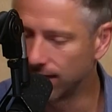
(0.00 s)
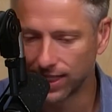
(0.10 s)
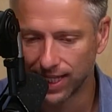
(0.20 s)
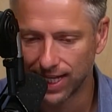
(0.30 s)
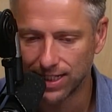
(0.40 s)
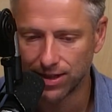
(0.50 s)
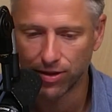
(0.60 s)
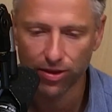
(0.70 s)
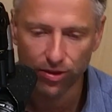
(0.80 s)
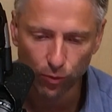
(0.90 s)
And they
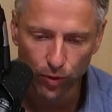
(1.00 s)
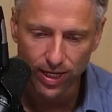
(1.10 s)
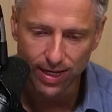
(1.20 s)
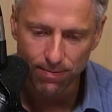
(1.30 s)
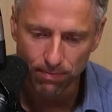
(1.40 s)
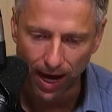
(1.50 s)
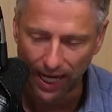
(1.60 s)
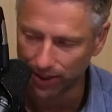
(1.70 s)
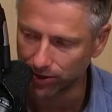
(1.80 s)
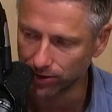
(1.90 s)
landed three
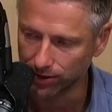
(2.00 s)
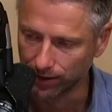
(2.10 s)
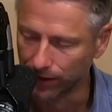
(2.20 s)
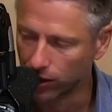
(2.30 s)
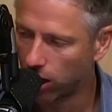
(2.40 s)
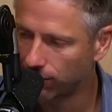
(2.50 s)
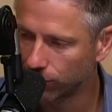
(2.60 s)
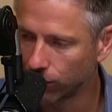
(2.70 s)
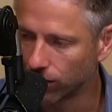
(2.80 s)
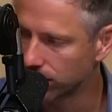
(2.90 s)
miles
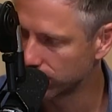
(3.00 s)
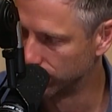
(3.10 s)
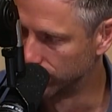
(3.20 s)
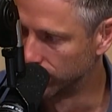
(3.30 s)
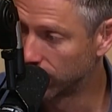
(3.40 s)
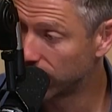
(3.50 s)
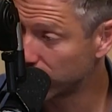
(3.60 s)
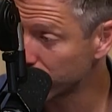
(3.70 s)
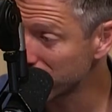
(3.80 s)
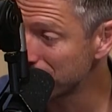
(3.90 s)
off course.
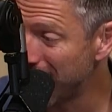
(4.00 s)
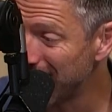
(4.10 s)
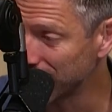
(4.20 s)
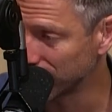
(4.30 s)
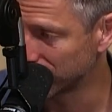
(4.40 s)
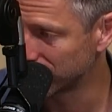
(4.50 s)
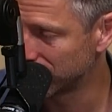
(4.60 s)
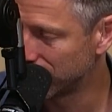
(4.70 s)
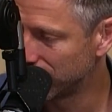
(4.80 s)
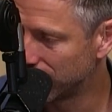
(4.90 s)
Three
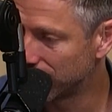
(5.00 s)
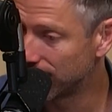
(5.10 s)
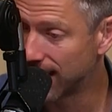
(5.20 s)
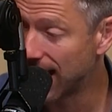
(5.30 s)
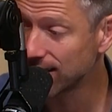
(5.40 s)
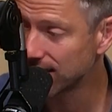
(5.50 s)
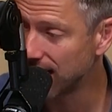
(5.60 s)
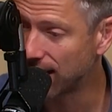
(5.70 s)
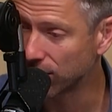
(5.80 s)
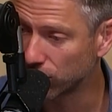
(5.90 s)
miles.
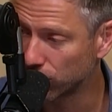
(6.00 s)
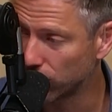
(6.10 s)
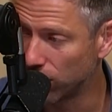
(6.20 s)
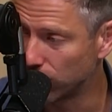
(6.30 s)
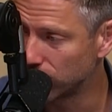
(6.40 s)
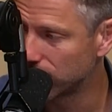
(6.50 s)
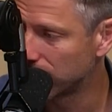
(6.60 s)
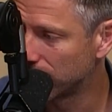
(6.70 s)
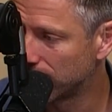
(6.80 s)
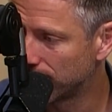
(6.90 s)
That's not
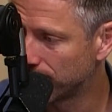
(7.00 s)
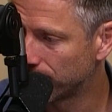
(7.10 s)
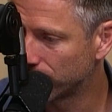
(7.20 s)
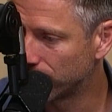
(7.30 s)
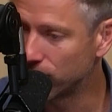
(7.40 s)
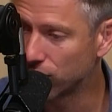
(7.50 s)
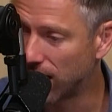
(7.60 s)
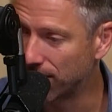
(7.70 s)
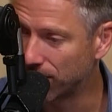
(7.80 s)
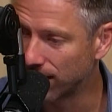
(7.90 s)
close. If you're
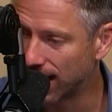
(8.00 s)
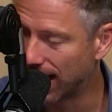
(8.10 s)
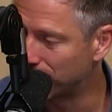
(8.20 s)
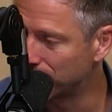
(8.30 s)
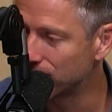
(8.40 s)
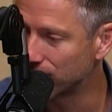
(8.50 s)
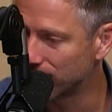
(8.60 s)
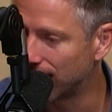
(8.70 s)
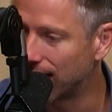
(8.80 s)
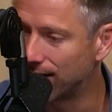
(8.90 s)
driving right now, put
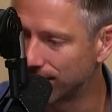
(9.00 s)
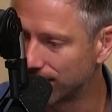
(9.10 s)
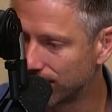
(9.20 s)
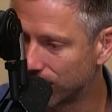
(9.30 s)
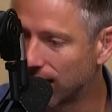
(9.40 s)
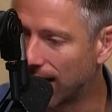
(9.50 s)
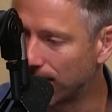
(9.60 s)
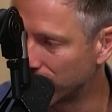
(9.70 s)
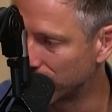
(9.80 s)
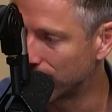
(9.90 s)
your uh,
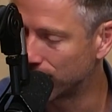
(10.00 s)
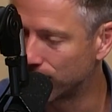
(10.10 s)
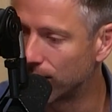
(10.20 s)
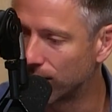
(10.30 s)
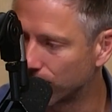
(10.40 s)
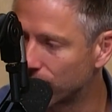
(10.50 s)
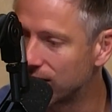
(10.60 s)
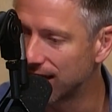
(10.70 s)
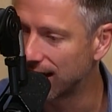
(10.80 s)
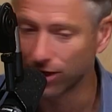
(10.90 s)
odometer, you know,
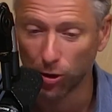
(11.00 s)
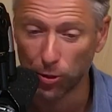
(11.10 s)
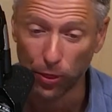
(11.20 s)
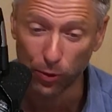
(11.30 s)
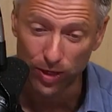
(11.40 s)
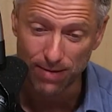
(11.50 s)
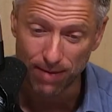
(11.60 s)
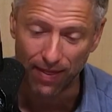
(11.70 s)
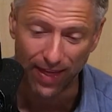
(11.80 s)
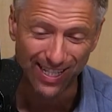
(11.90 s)
reset it, and go
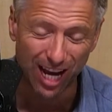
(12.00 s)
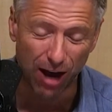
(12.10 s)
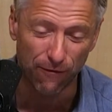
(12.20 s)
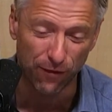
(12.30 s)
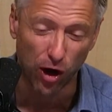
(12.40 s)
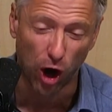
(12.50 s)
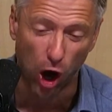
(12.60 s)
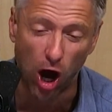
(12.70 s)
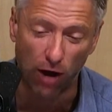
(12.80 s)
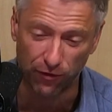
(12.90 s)
three miles. That's how far
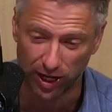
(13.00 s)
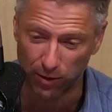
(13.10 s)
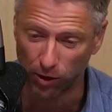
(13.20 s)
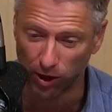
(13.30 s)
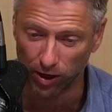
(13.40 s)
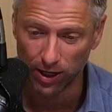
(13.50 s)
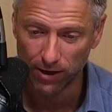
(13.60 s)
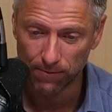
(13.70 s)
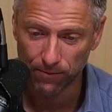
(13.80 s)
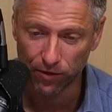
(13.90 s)
off they were
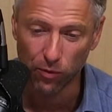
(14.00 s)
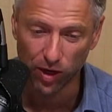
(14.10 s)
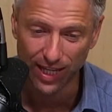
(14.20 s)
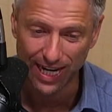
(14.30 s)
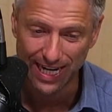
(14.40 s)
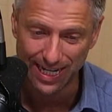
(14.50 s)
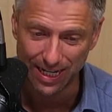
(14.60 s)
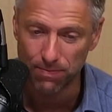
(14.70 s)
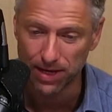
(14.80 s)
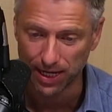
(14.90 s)
from where they
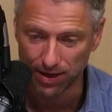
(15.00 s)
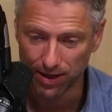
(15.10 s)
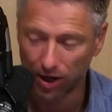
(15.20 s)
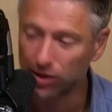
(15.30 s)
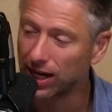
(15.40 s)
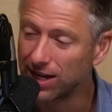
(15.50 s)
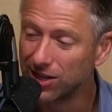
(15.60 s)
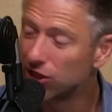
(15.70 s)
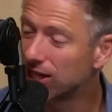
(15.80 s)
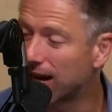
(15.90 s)
needed to be. Okay?
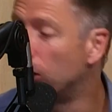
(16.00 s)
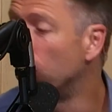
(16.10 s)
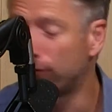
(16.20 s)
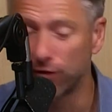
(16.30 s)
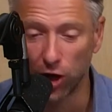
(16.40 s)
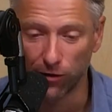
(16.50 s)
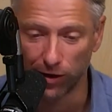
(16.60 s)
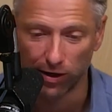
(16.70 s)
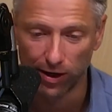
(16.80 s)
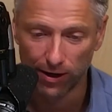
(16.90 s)
So you got to hoof it
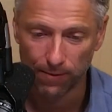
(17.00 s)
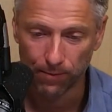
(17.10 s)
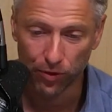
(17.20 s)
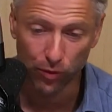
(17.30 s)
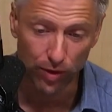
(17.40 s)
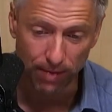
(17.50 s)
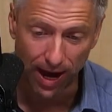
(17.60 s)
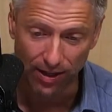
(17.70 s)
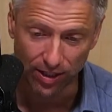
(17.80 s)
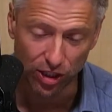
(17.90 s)
over three
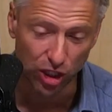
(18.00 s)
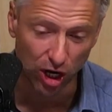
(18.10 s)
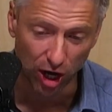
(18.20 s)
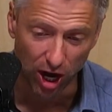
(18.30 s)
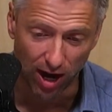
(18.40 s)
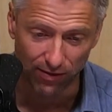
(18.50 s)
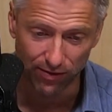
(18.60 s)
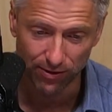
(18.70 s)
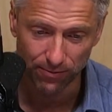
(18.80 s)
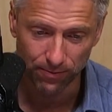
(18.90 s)
miles to start
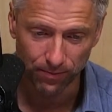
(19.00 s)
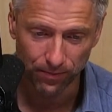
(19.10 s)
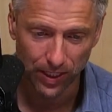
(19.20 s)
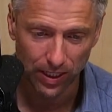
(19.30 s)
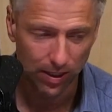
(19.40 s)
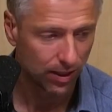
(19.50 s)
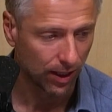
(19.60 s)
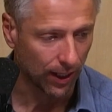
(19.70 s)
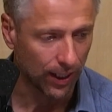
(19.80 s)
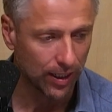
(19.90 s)
off.
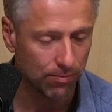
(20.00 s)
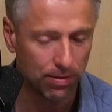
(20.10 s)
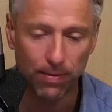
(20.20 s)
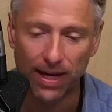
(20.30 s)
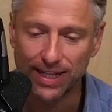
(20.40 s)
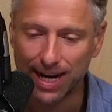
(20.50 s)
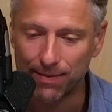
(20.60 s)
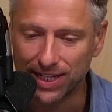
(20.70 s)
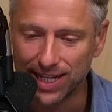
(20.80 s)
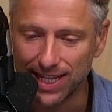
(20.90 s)
But by the
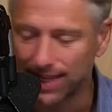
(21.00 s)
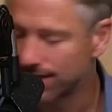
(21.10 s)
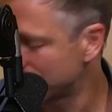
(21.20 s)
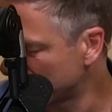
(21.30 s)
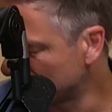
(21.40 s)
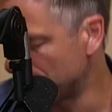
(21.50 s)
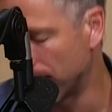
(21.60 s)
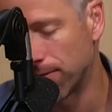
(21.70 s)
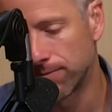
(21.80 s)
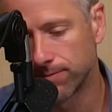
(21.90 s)
time they did that, the sun
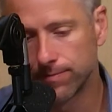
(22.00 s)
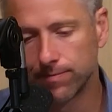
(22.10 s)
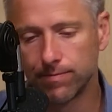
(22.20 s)
came up.